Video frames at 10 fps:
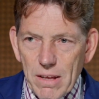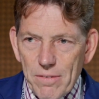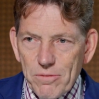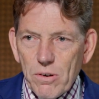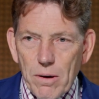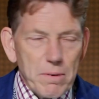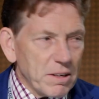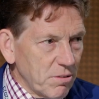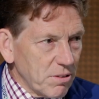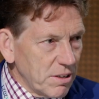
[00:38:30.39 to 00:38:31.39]
They have to come
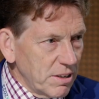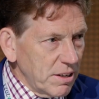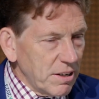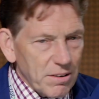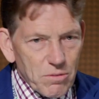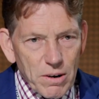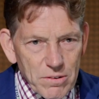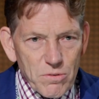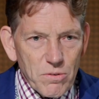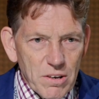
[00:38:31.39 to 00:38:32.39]
back to the clinic and they
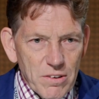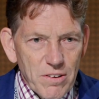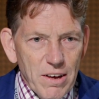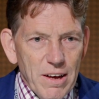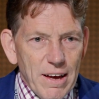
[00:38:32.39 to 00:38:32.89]
run through this.